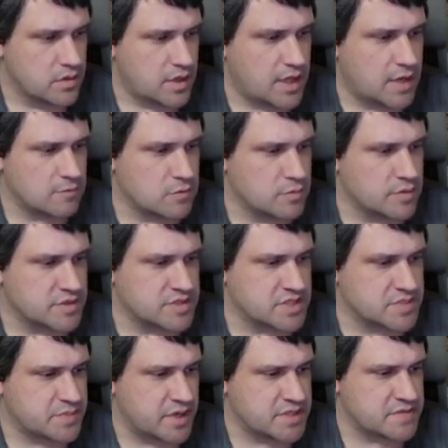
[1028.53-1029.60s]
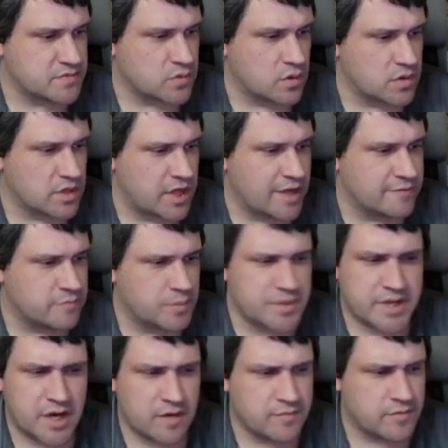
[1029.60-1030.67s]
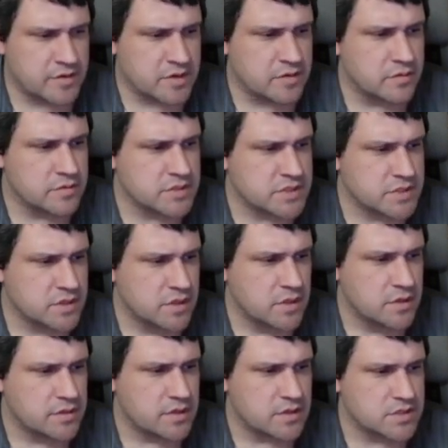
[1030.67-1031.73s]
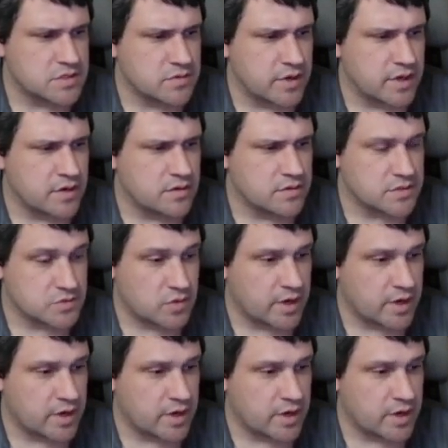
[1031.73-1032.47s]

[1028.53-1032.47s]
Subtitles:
Ah, rumors, the spice of court life. But be careful, young squire.